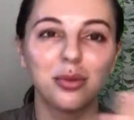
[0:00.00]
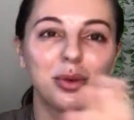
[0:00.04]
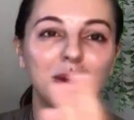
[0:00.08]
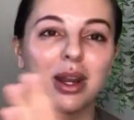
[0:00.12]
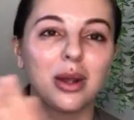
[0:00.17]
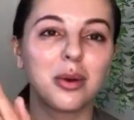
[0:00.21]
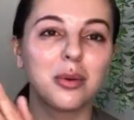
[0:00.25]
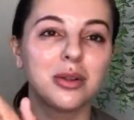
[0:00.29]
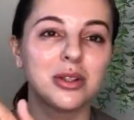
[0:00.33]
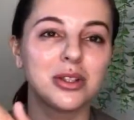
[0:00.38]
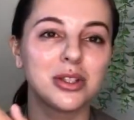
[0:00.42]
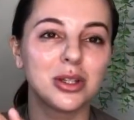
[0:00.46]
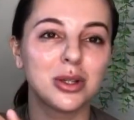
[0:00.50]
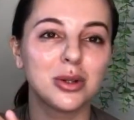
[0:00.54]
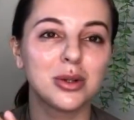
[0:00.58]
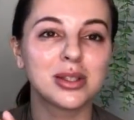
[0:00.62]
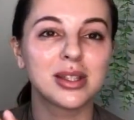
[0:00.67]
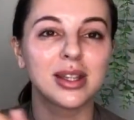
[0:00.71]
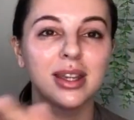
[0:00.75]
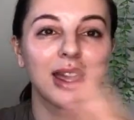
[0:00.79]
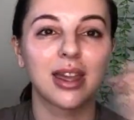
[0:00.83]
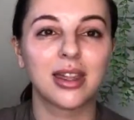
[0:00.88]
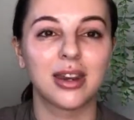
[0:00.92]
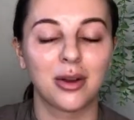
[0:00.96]
what I will do is,
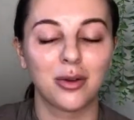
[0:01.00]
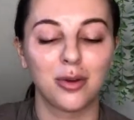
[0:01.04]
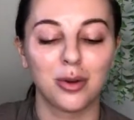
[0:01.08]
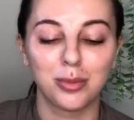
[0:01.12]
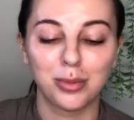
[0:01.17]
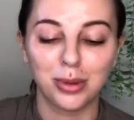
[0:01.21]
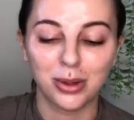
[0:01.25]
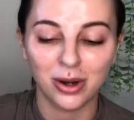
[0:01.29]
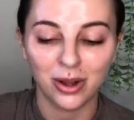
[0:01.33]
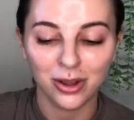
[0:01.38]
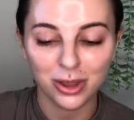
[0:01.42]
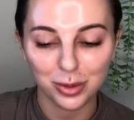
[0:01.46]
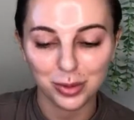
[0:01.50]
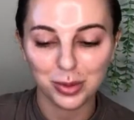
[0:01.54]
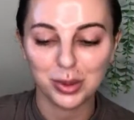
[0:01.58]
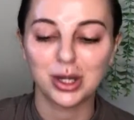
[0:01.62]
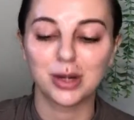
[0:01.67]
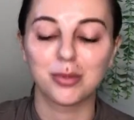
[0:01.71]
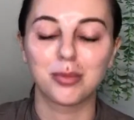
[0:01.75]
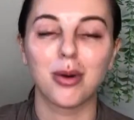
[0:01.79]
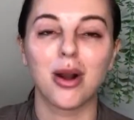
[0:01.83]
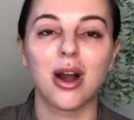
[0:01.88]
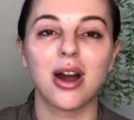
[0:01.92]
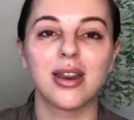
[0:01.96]
again, I will put all the
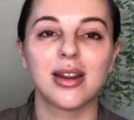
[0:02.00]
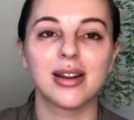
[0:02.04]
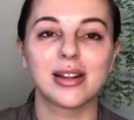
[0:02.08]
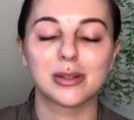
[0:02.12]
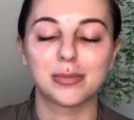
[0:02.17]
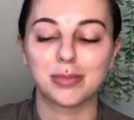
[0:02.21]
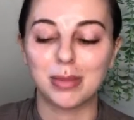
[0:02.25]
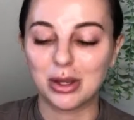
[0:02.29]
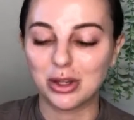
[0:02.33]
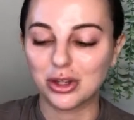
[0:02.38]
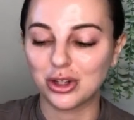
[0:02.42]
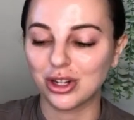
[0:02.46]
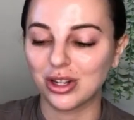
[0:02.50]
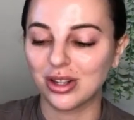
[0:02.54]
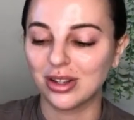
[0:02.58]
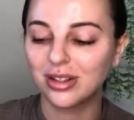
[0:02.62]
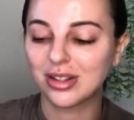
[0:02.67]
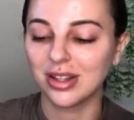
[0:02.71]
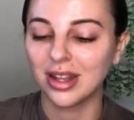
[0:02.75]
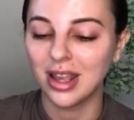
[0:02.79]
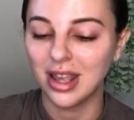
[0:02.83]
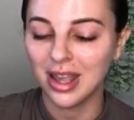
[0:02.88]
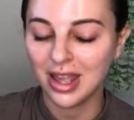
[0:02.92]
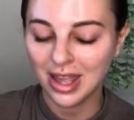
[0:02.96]
products
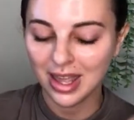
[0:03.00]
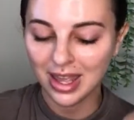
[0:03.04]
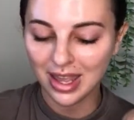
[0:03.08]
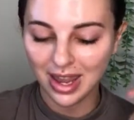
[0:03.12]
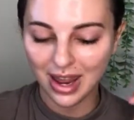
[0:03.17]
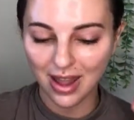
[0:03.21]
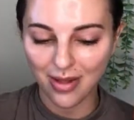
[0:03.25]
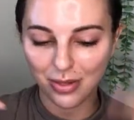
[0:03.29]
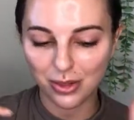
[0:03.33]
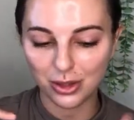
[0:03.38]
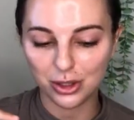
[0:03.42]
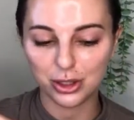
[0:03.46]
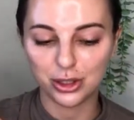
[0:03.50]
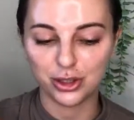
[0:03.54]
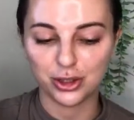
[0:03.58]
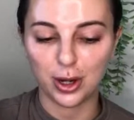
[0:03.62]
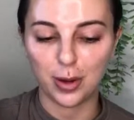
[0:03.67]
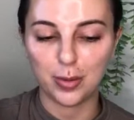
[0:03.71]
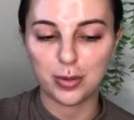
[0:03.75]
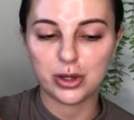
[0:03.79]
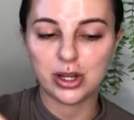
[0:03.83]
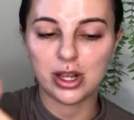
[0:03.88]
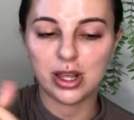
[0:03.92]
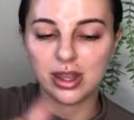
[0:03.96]
mentioned in the
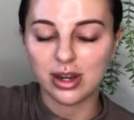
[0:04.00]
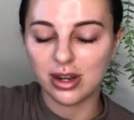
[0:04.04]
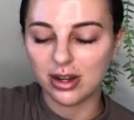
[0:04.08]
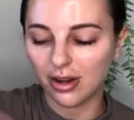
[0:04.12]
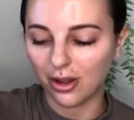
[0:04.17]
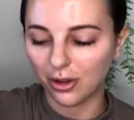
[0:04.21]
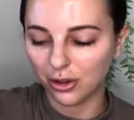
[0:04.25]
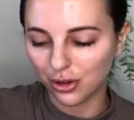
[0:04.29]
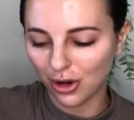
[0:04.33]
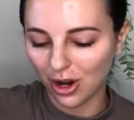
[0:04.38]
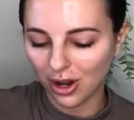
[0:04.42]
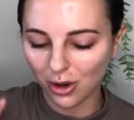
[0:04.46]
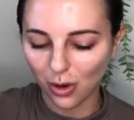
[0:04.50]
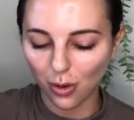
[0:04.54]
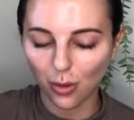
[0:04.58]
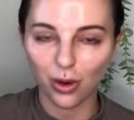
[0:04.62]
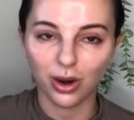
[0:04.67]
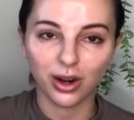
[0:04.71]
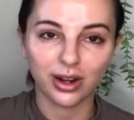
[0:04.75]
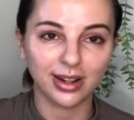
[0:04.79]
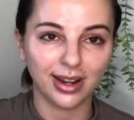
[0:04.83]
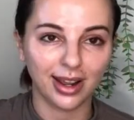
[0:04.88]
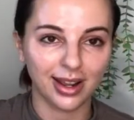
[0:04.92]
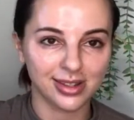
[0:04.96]
description and I'll try to
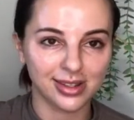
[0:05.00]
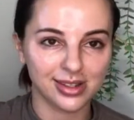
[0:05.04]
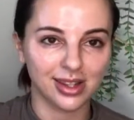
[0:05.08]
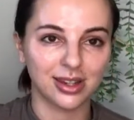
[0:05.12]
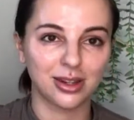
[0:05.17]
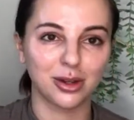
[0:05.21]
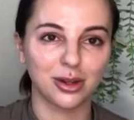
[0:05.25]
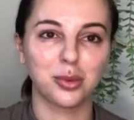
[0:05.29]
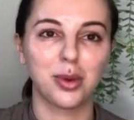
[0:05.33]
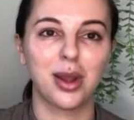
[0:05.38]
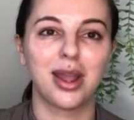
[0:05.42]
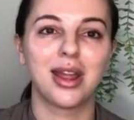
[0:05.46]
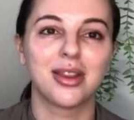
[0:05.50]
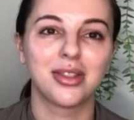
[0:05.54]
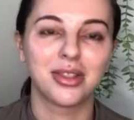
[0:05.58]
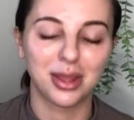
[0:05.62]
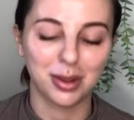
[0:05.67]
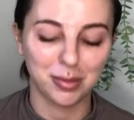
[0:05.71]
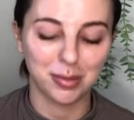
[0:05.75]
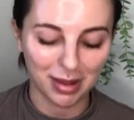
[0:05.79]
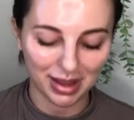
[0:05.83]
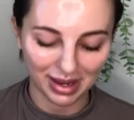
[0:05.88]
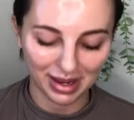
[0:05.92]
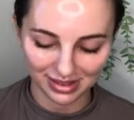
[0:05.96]
organize it in a way
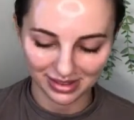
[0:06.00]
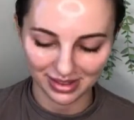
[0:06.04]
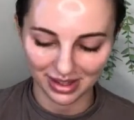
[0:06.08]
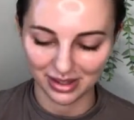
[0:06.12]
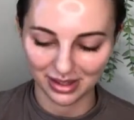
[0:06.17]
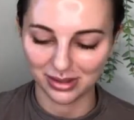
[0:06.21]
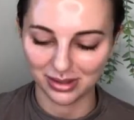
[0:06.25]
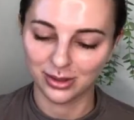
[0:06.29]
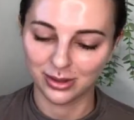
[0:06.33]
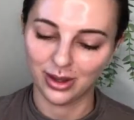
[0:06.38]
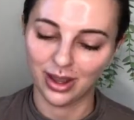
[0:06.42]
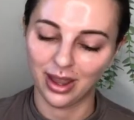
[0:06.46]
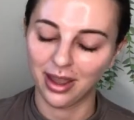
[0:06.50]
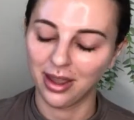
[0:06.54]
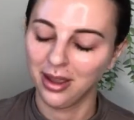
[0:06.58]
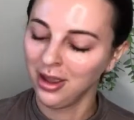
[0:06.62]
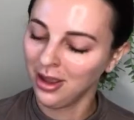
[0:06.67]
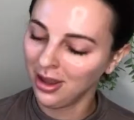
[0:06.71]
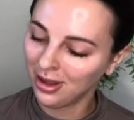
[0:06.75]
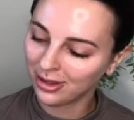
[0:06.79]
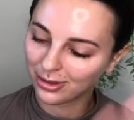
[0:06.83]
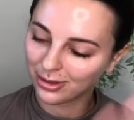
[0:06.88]
that makes sense, okay?